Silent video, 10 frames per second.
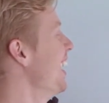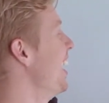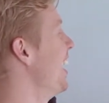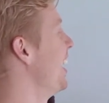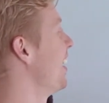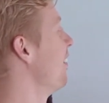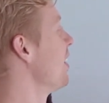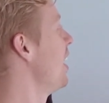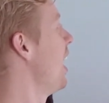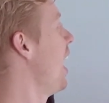and
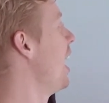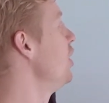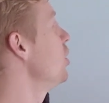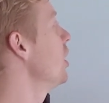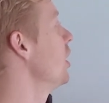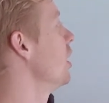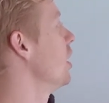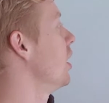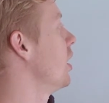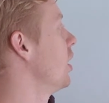and you can
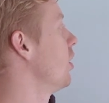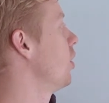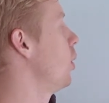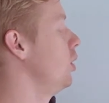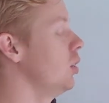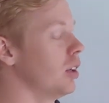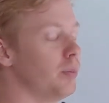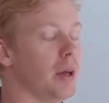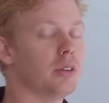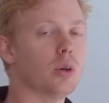so you could
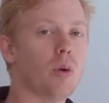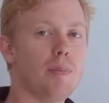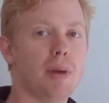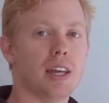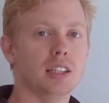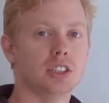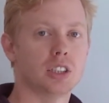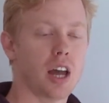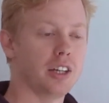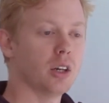build a web page
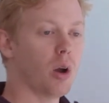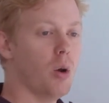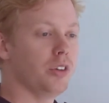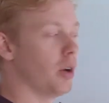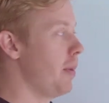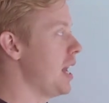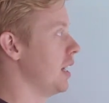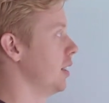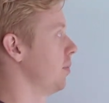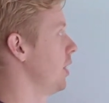on your own domain.
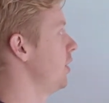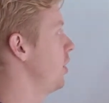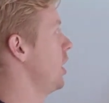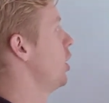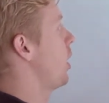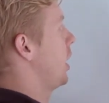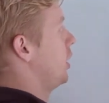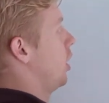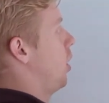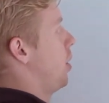Let's say you're at
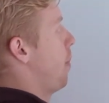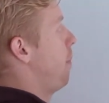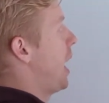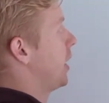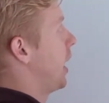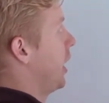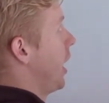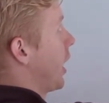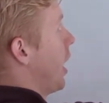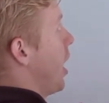you know
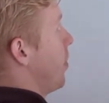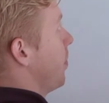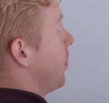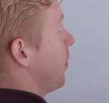badguy.com,